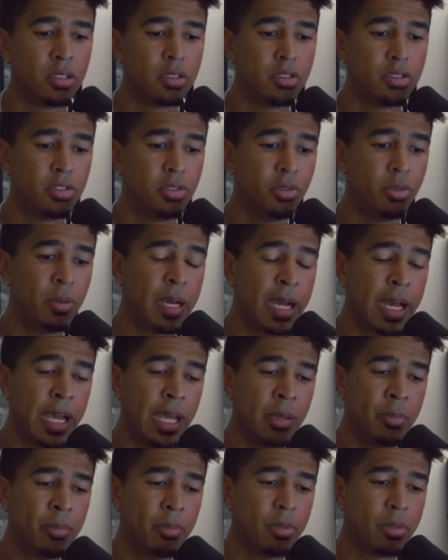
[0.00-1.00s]
Too
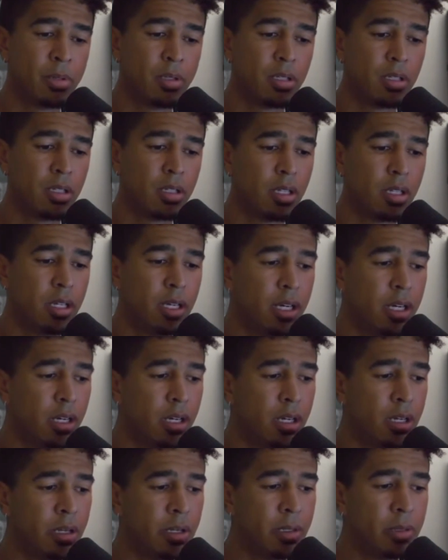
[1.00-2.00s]
hype.
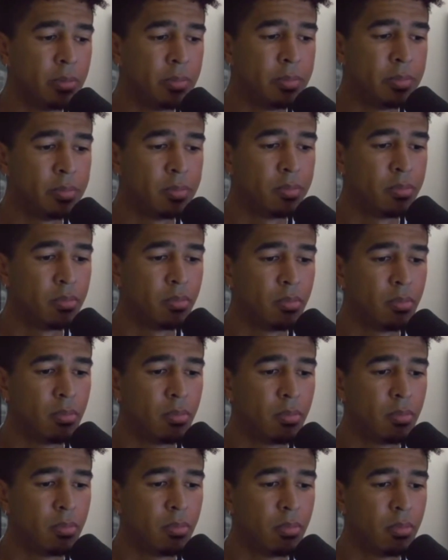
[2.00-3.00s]
Um, How did he get it?
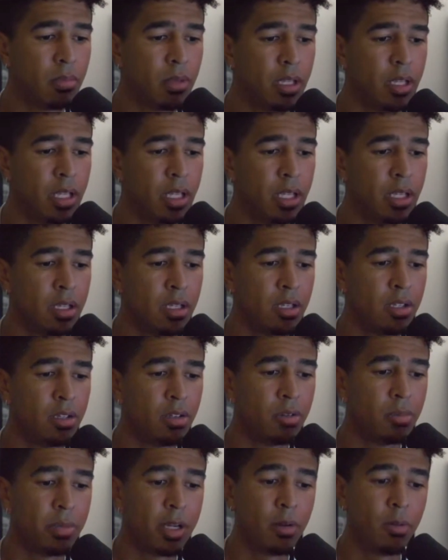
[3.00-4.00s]
Oh, I gotta see. And, I'm watch
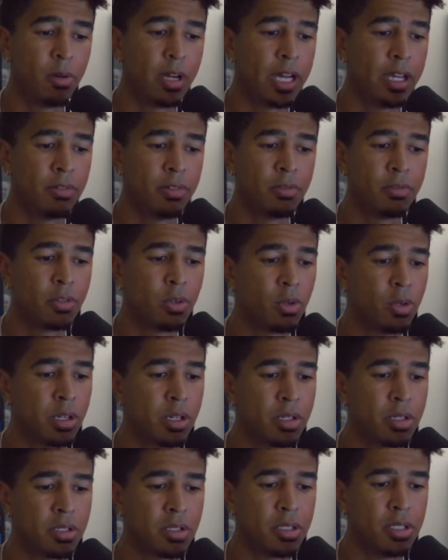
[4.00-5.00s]
you know, it. My life, wife, of
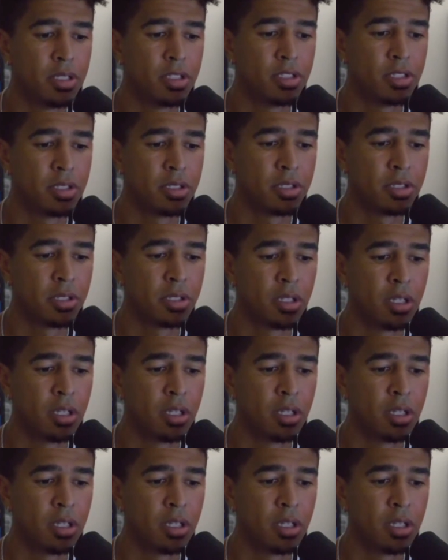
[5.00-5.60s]
course, and just